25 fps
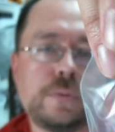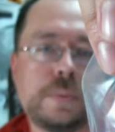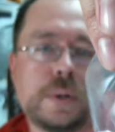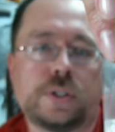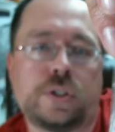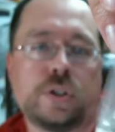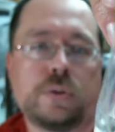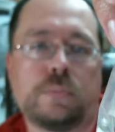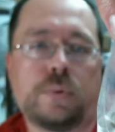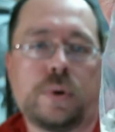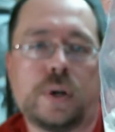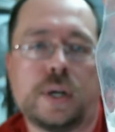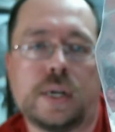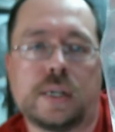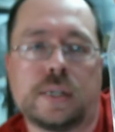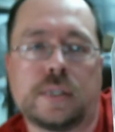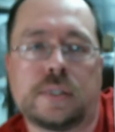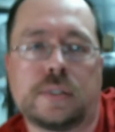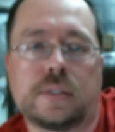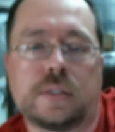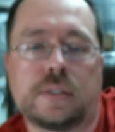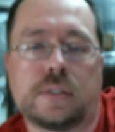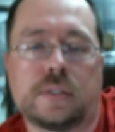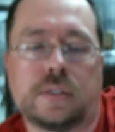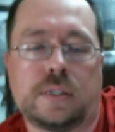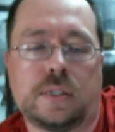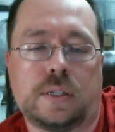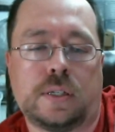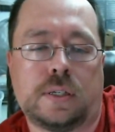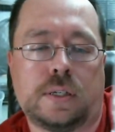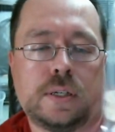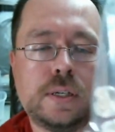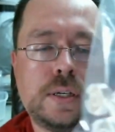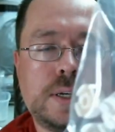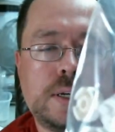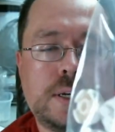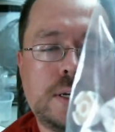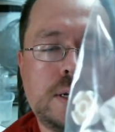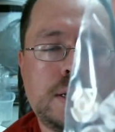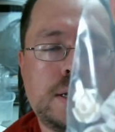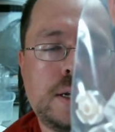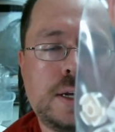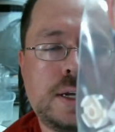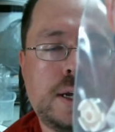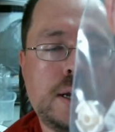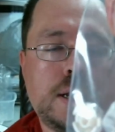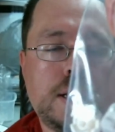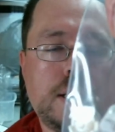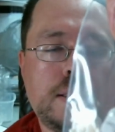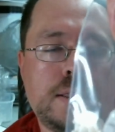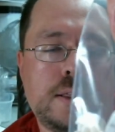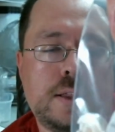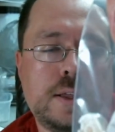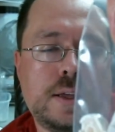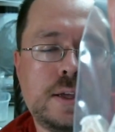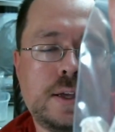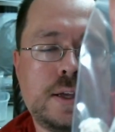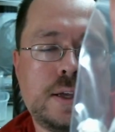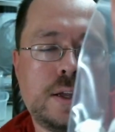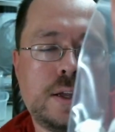by two bricks, and then